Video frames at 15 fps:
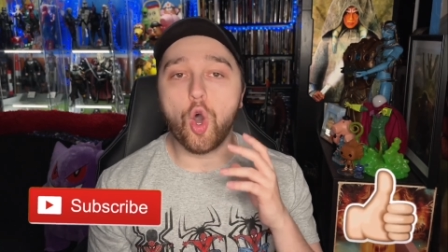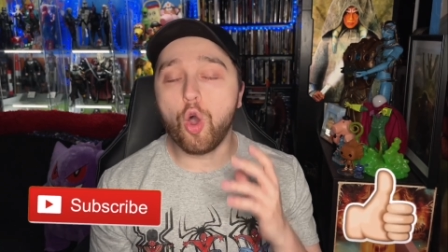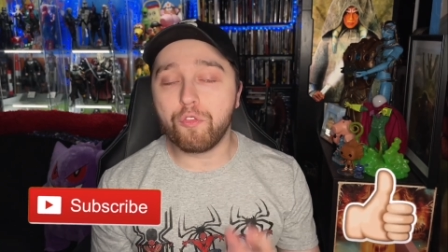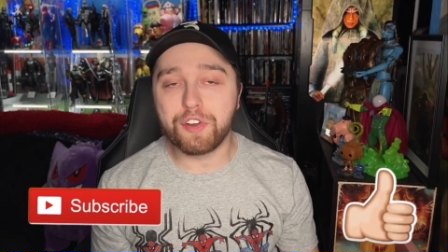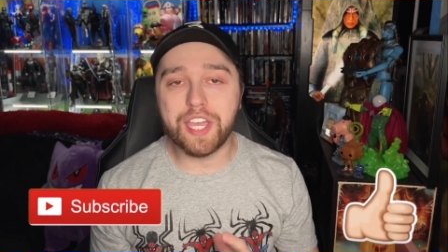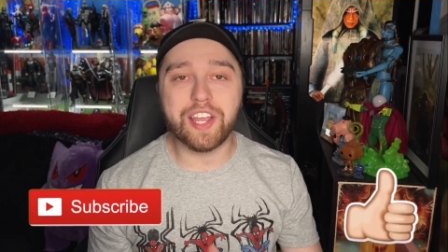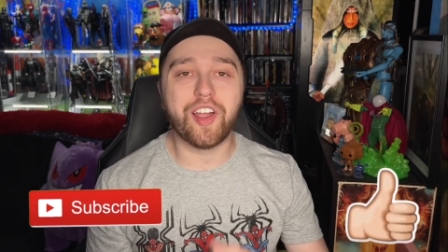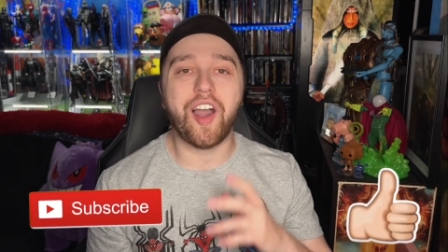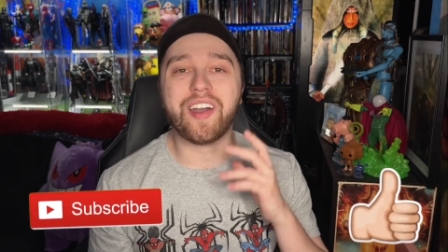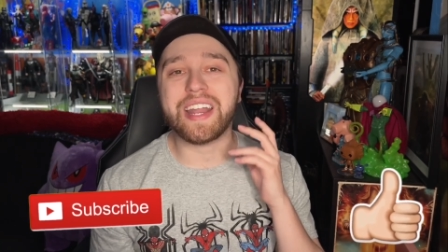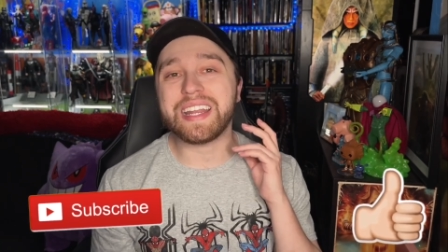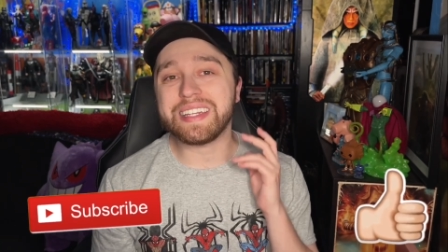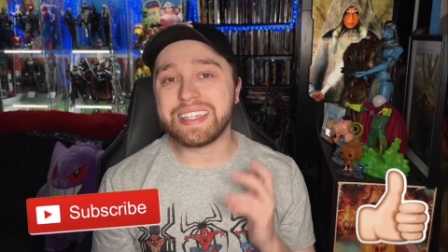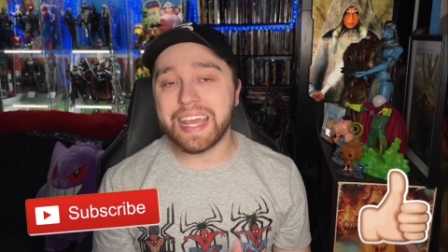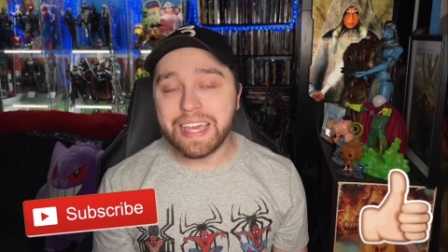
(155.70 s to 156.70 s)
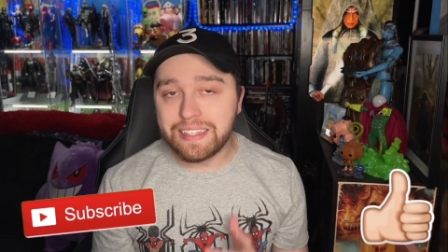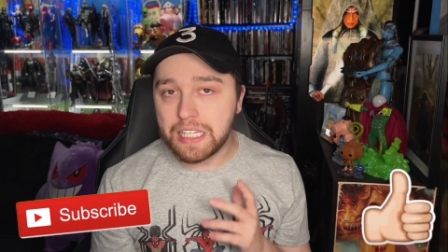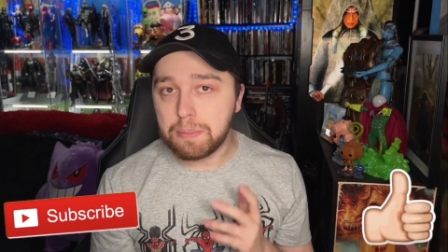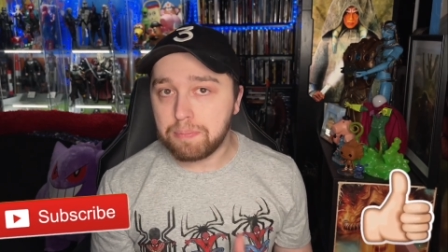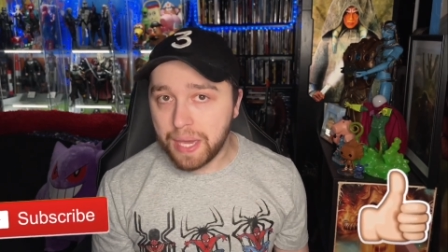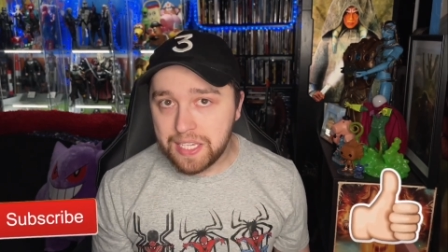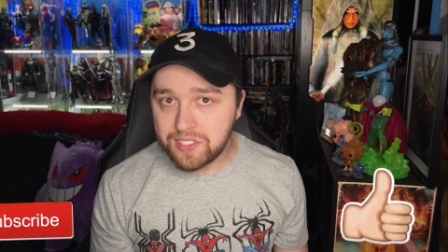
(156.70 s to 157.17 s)
over here on a daily
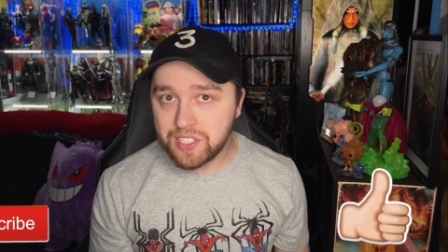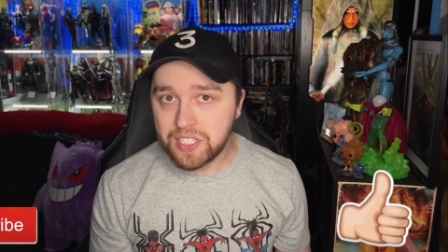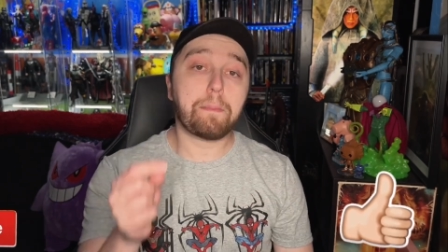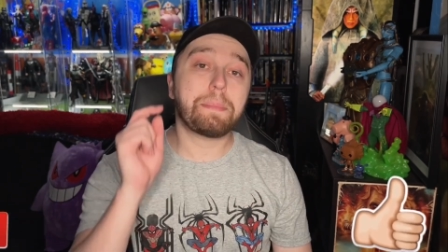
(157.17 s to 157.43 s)
basis.